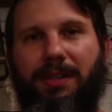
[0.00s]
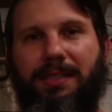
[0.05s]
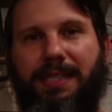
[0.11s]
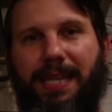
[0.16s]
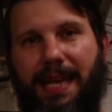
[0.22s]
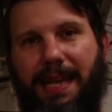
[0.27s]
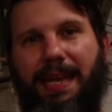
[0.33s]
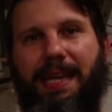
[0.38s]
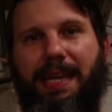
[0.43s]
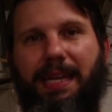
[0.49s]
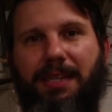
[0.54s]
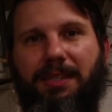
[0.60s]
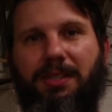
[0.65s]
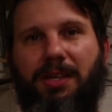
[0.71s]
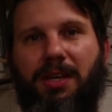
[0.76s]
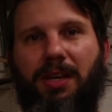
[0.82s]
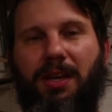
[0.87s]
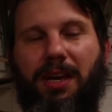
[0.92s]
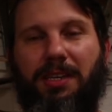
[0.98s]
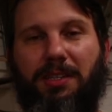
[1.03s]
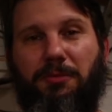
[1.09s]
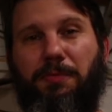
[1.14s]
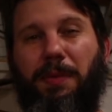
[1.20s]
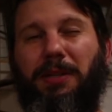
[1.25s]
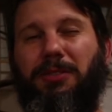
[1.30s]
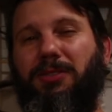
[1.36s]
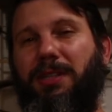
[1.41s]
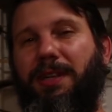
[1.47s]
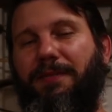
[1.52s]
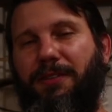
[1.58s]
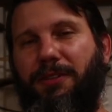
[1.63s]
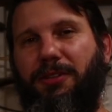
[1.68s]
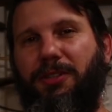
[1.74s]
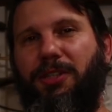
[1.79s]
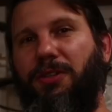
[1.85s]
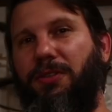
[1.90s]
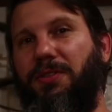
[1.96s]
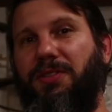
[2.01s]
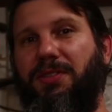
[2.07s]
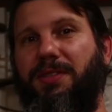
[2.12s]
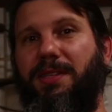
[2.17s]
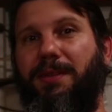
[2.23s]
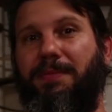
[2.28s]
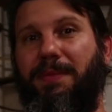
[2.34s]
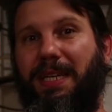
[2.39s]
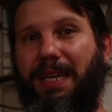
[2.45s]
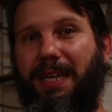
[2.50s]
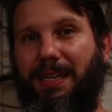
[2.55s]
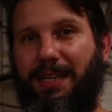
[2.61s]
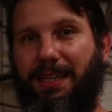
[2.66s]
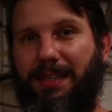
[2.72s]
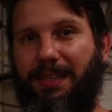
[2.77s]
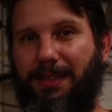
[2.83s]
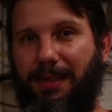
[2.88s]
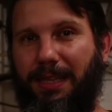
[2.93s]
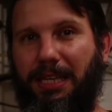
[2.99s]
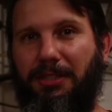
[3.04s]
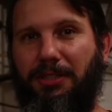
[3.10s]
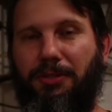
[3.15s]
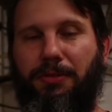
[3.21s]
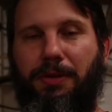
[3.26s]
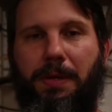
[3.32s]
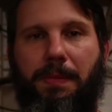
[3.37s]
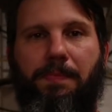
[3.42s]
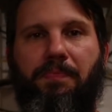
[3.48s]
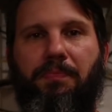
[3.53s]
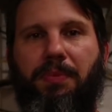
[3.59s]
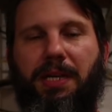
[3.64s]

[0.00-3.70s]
tanned especially if they're used in something like glycerin,